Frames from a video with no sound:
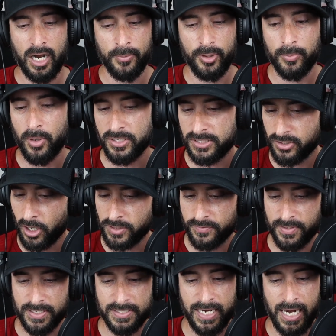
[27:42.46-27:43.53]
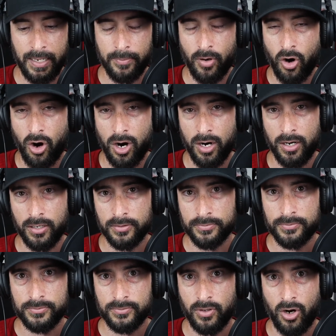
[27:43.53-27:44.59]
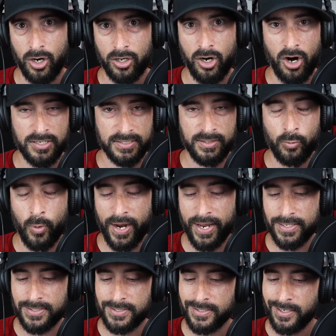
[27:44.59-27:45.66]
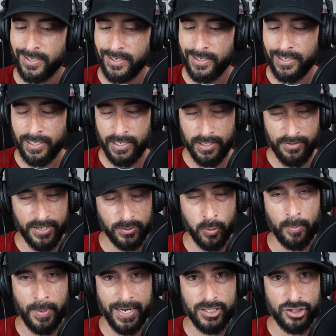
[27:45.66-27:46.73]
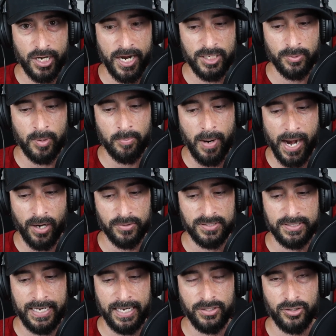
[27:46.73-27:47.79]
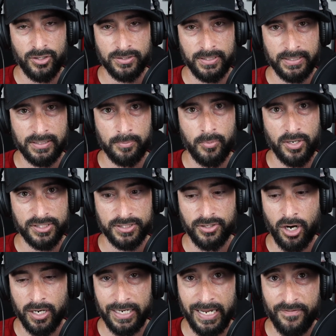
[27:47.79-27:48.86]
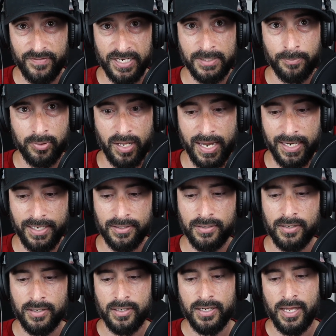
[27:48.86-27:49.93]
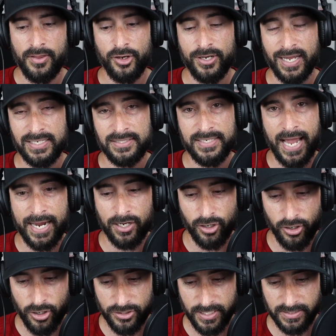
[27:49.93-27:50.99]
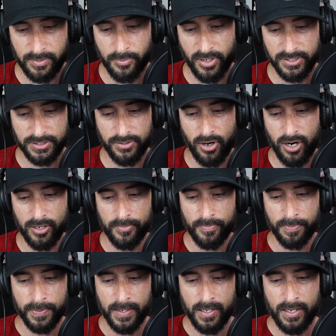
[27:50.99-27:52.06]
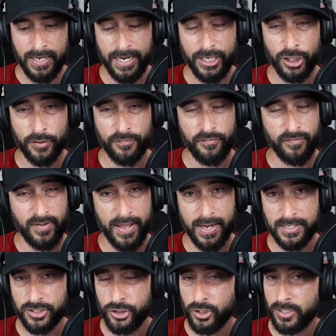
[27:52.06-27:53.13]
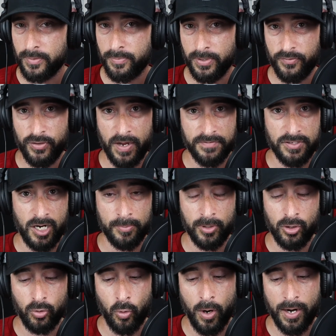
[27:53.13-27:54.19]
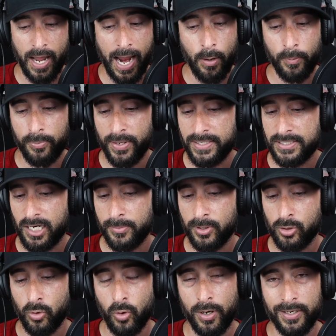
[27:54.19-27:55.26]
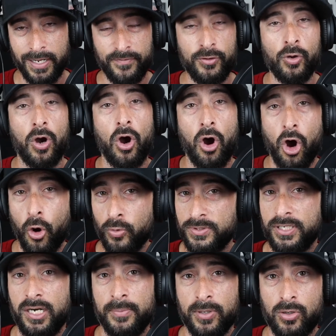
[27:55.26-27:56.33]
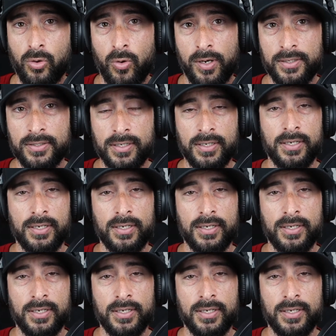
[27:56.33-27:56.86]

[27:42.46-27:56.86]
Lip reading: Your must-starts for this game are Carson Wentz. This one may change, but Miles Sanders is a must-start if he's playing. And then you got Zach Ertz as a must-start. In your flex, if you have Terry McLaurin, I would play Terry McLaurin. If you own Terry McLaurin,